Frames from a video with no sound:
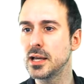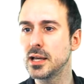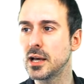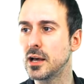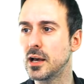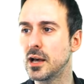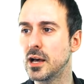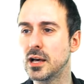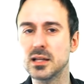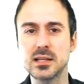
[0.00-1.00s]

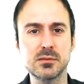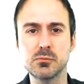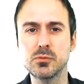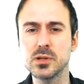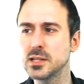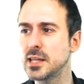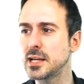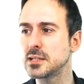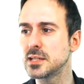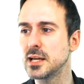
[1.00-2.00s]
uh, really
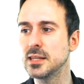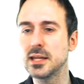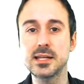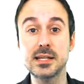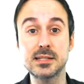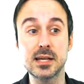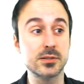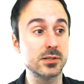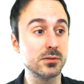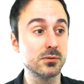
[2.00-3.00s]
late, and then he tells
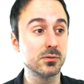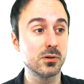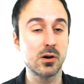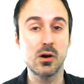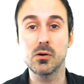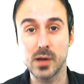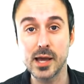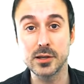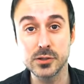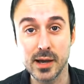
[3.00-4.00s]
you, oh,
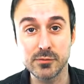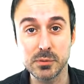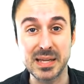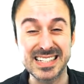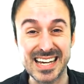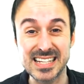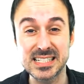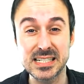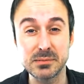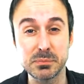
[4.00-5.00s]
and you have to pay
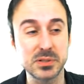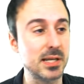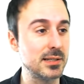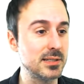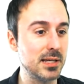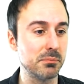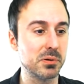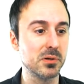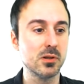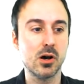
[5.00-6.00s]
19% tip
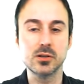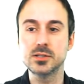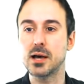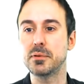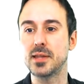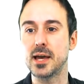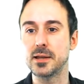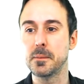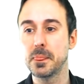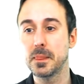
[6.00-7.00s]
on top of that.
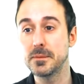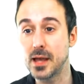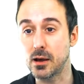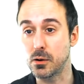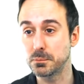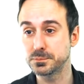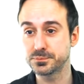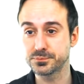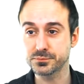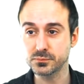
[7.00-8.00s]
Now,
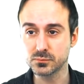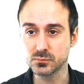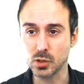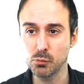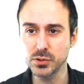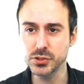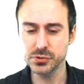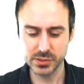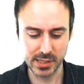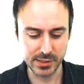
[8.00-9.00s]
what do you
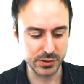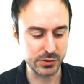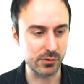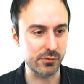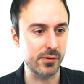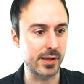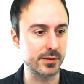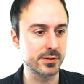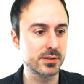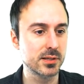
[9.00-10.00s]
say to your
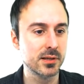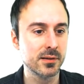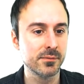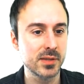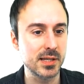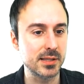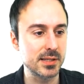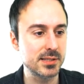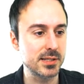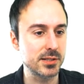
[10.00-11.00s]
friends? in
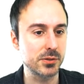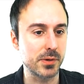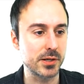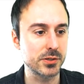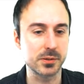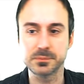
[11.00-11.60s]
this situation.